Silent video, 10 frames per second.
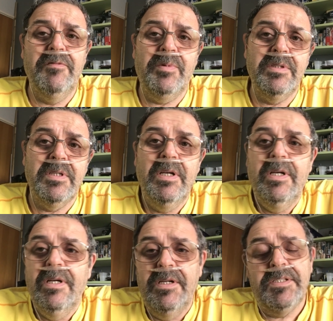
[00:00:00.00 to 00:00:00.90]
because
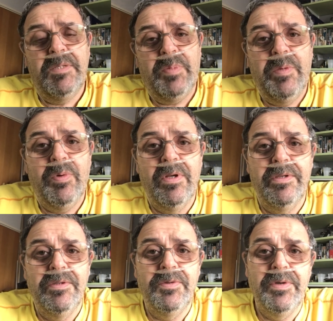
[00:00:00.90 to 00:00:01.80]
I see people like
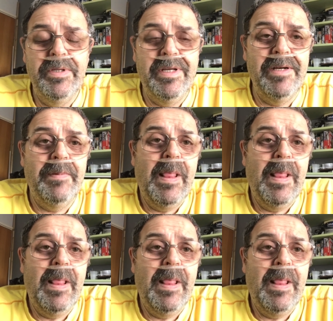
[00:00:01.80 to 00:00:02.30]
you doing that